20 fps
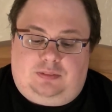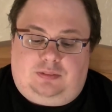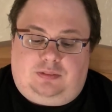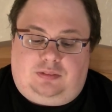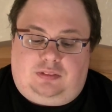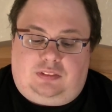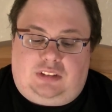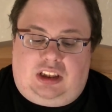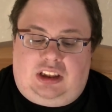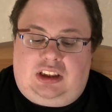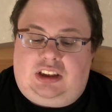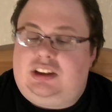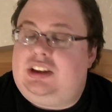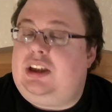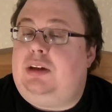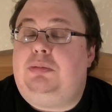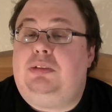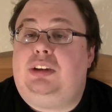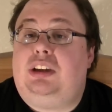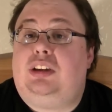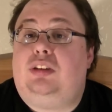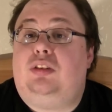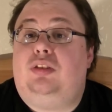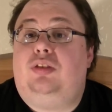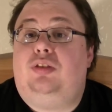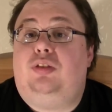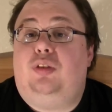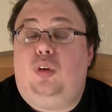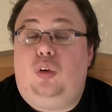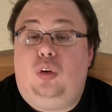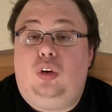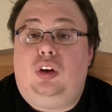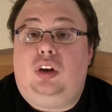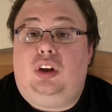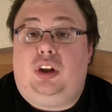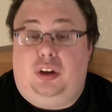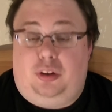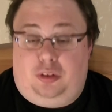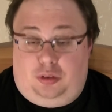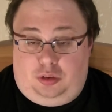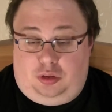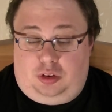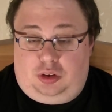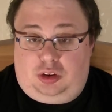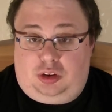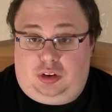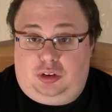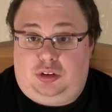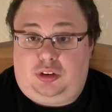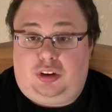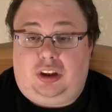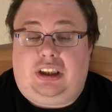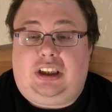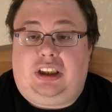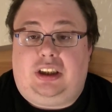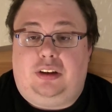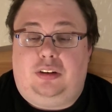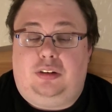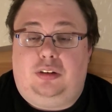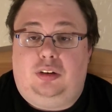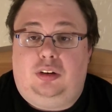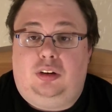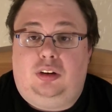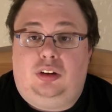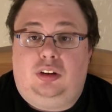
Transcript: It attempts to fool you, to trick you,